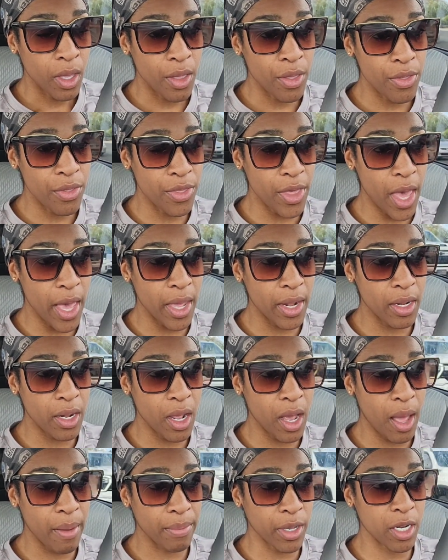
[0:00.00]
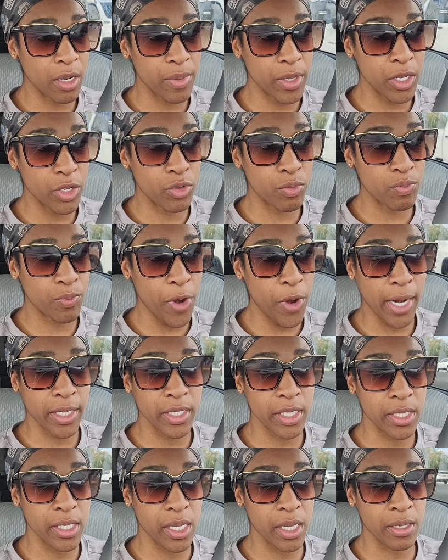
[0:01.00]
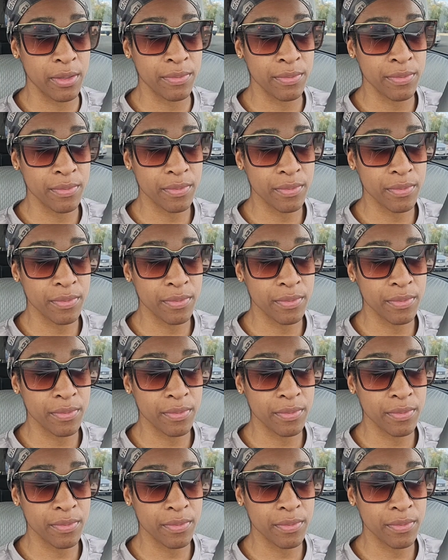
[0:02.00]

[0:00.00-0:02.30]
that I'm going to be practicing.